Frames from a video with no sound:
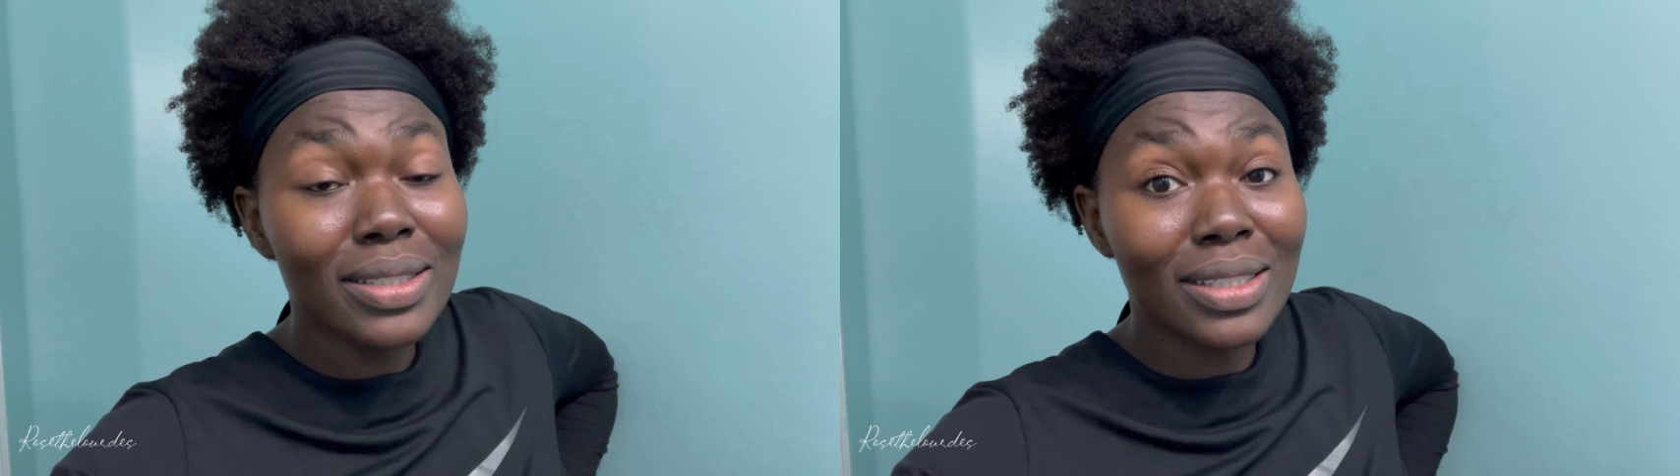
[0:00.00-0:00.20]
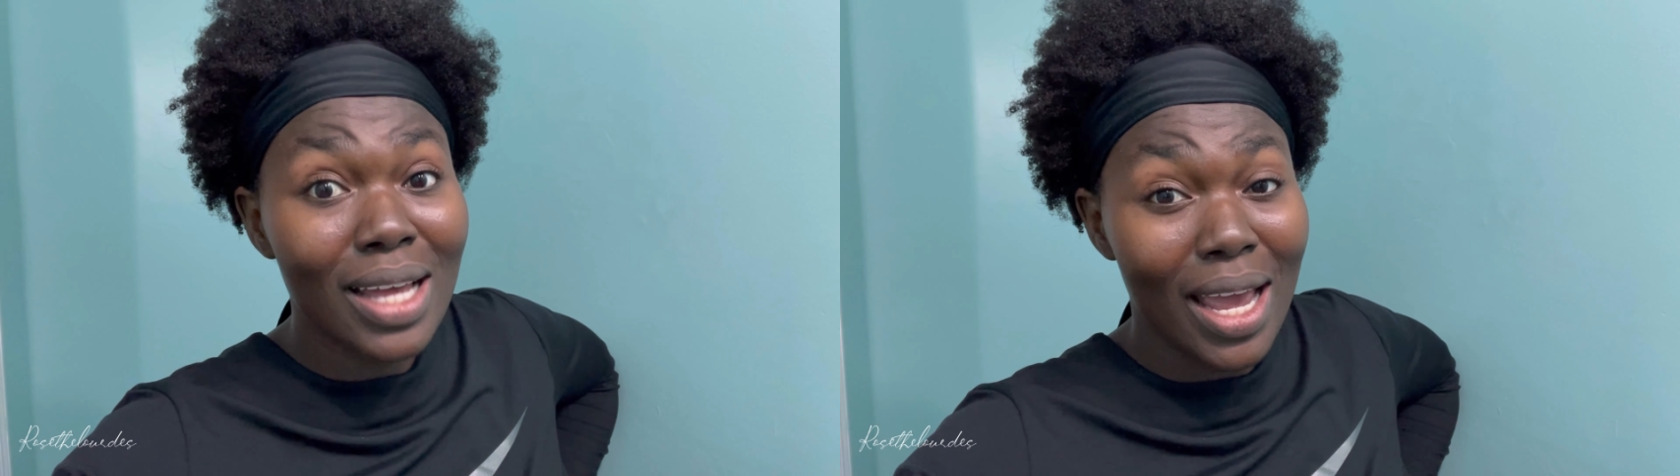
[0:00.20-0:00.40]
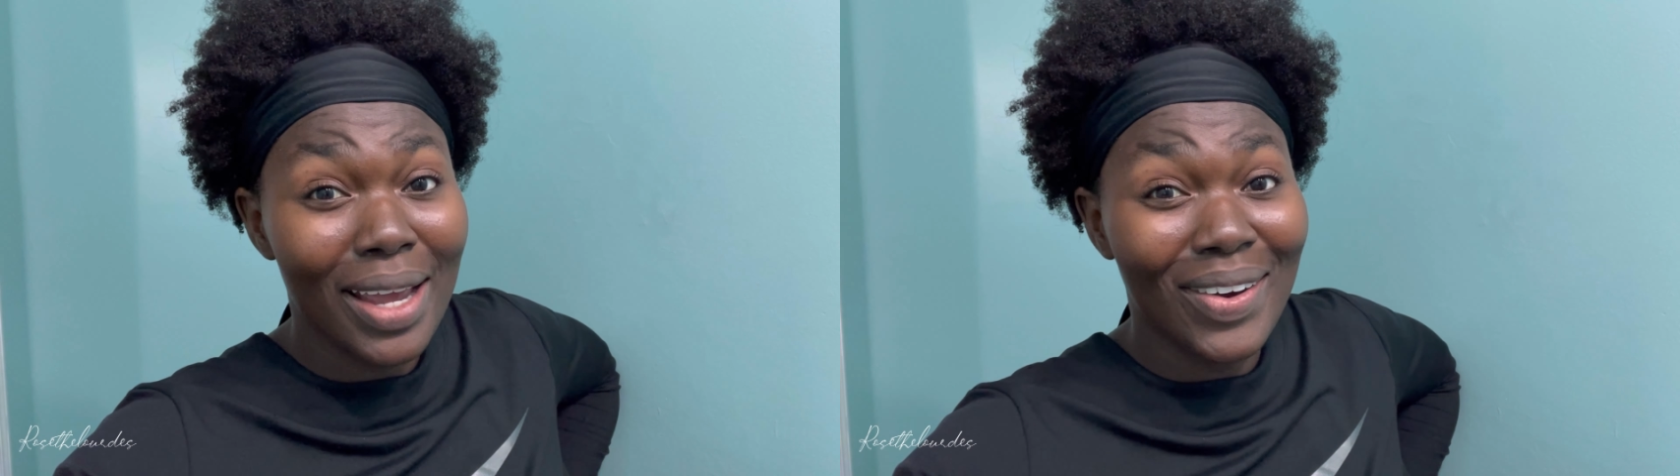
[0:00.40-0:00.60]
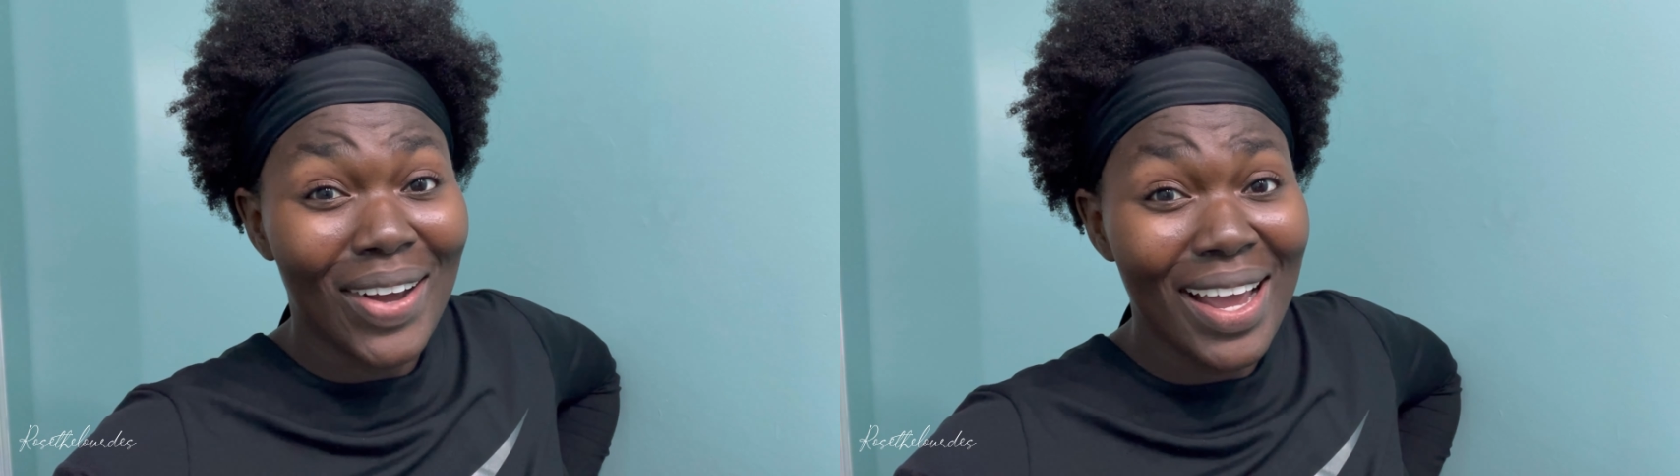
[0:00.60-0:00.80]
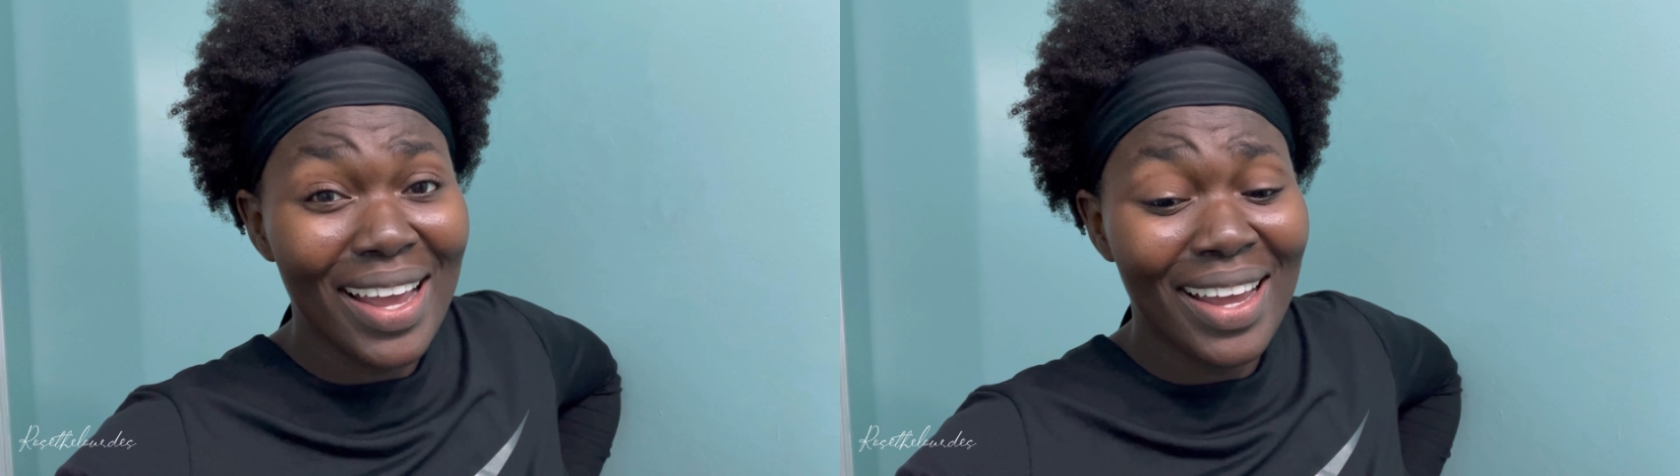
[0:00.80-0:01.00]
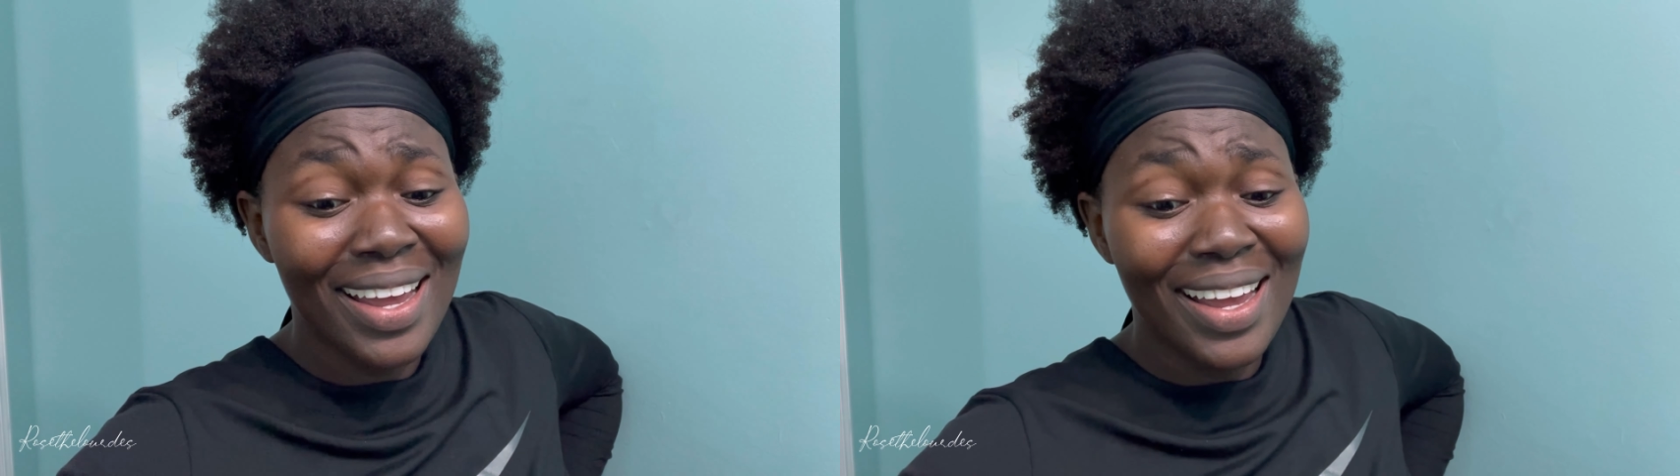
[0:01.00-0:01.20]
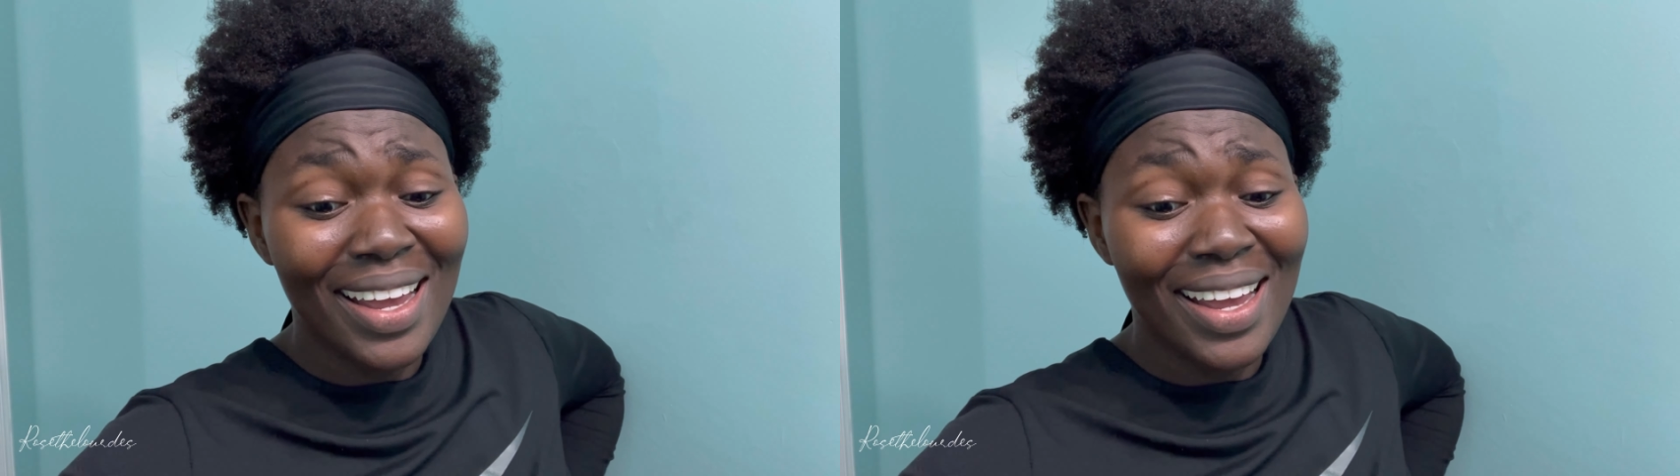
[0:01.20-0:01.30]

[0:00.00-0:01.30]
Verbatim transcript: day, okay?